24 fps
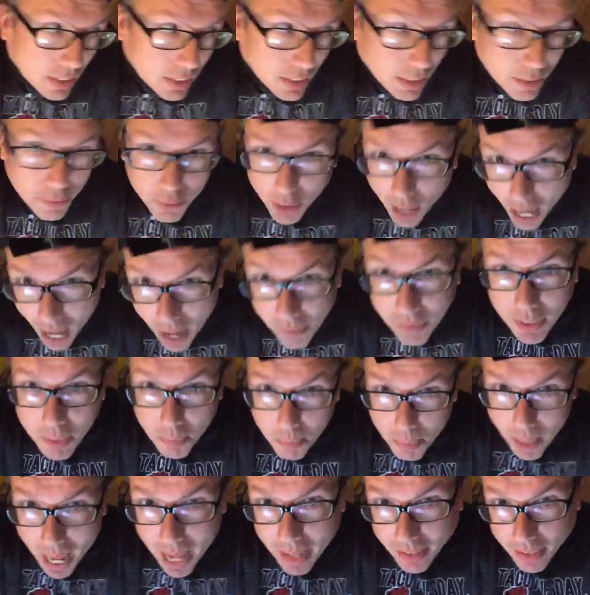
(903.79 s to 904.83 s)
If you're having a
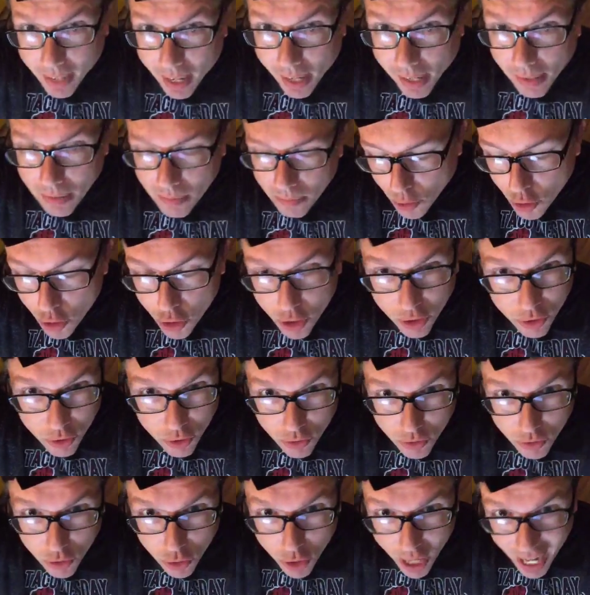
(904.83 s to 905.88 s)
bad day,
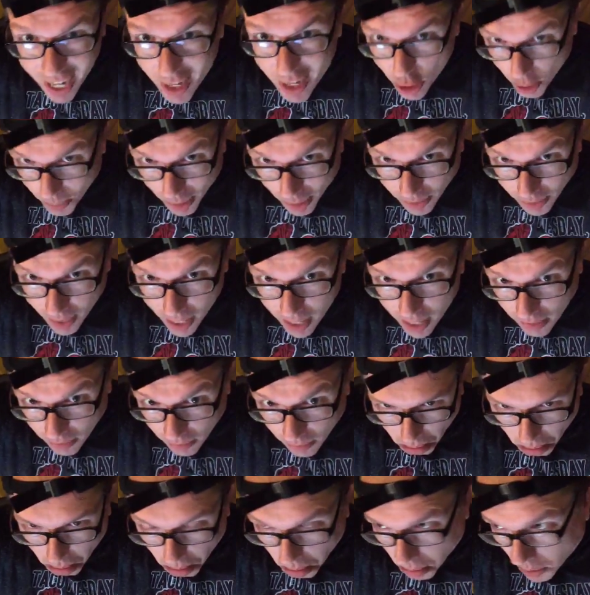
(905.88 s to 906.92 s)
just change your birthday
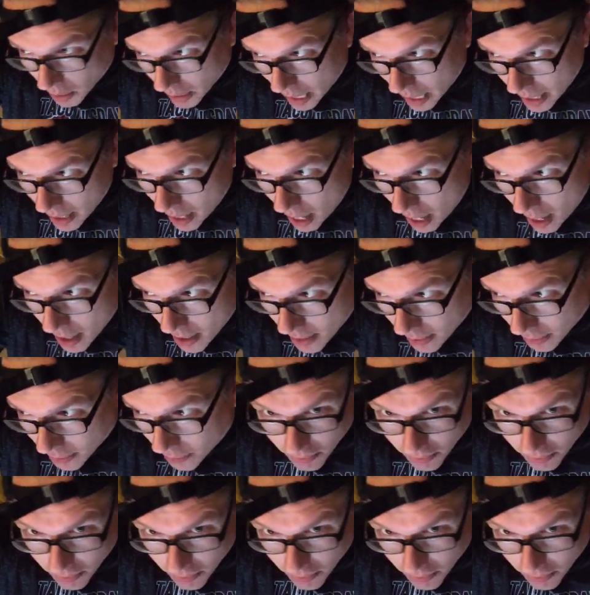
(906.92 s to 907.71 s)
to that day